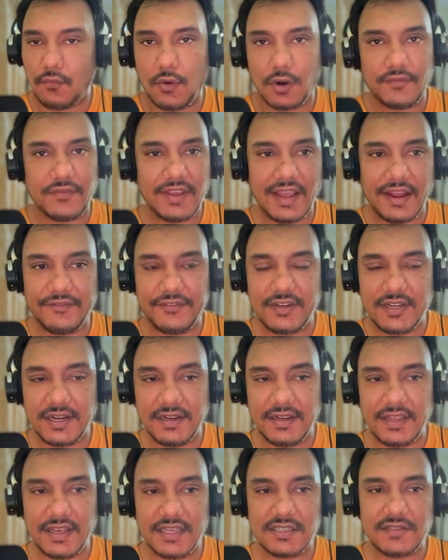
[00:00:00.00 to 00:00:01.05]
What we have
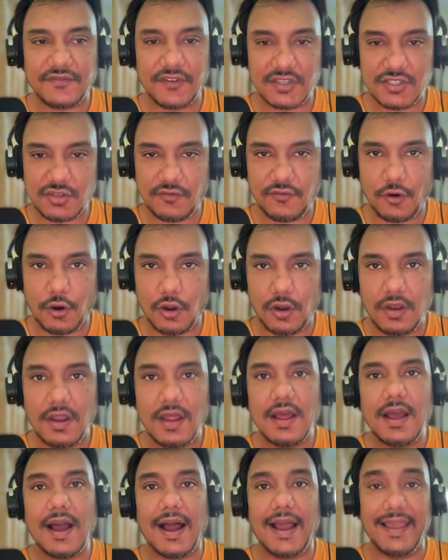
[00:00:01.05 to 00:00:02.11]
done is, first of all,
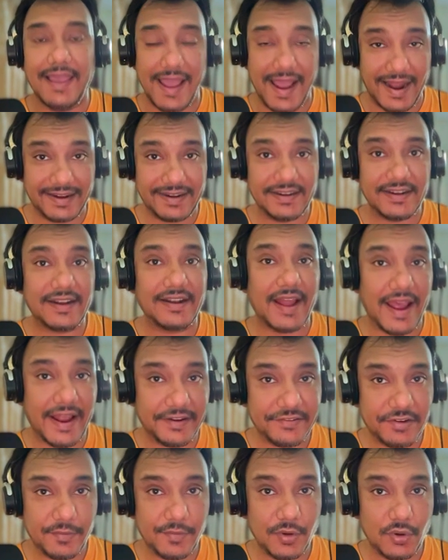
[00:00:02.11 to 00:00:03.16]
I added an
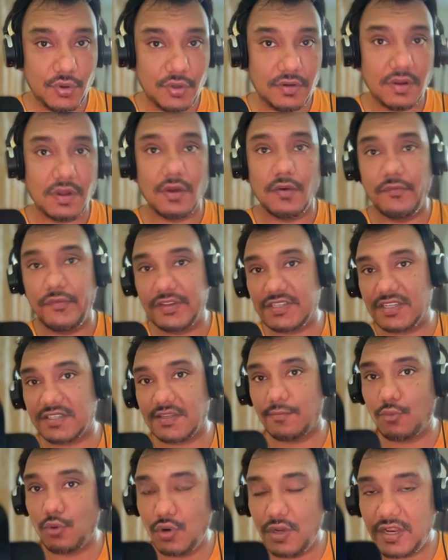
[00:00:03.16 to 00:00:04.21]
attribute, which is
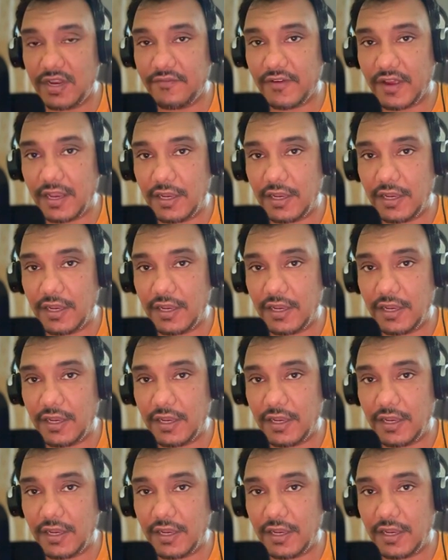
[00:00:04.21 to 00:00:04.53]
a Boolean